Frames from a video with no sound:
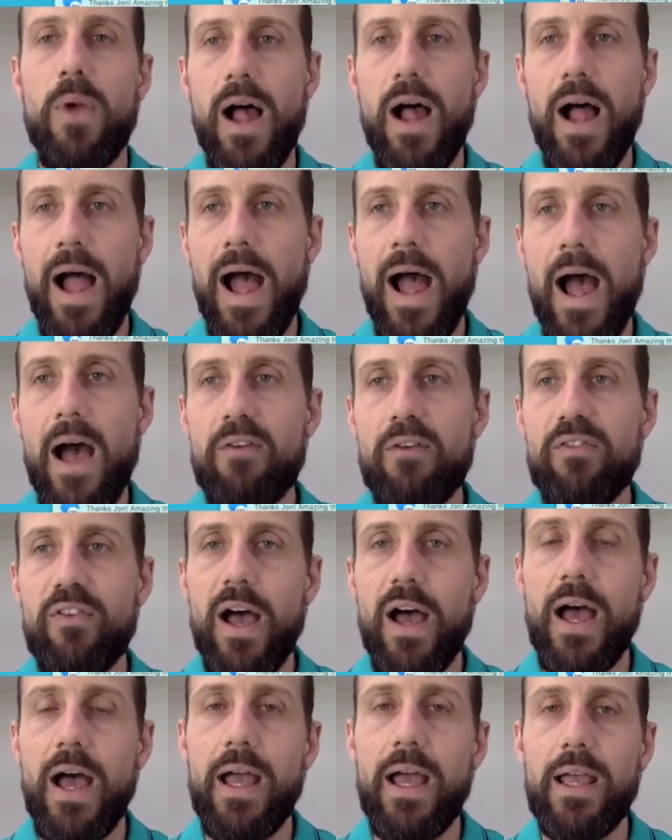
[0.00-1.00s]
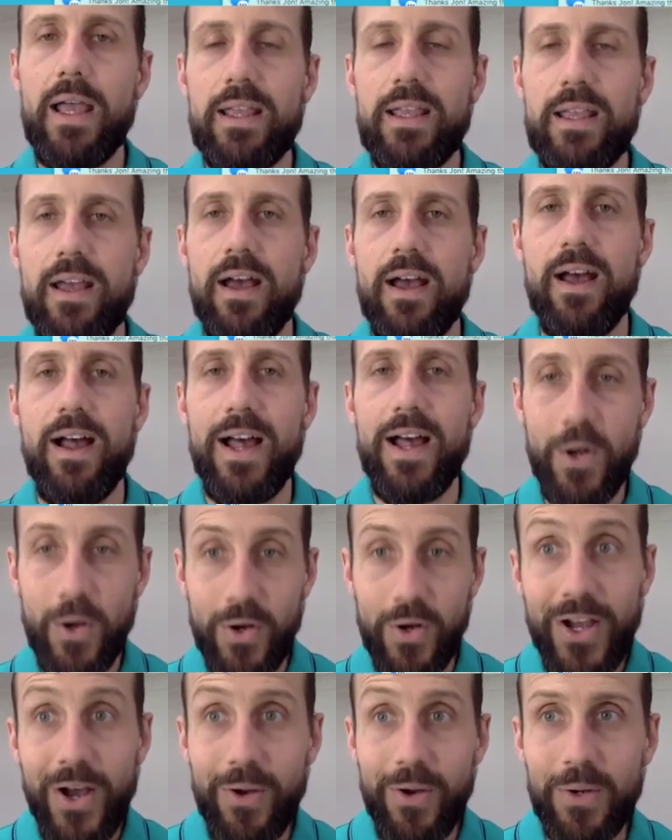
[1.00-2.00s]
have an
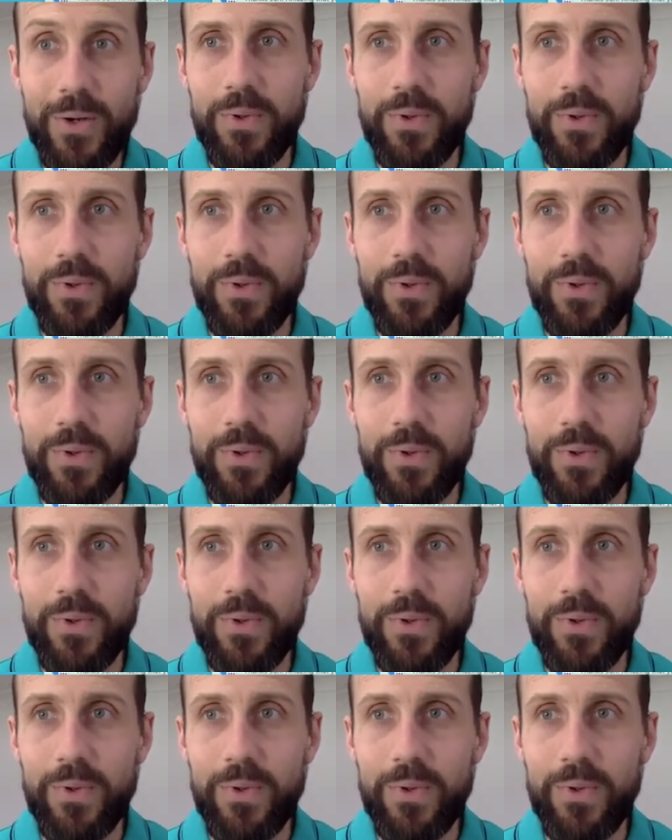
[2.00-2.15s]
ongoing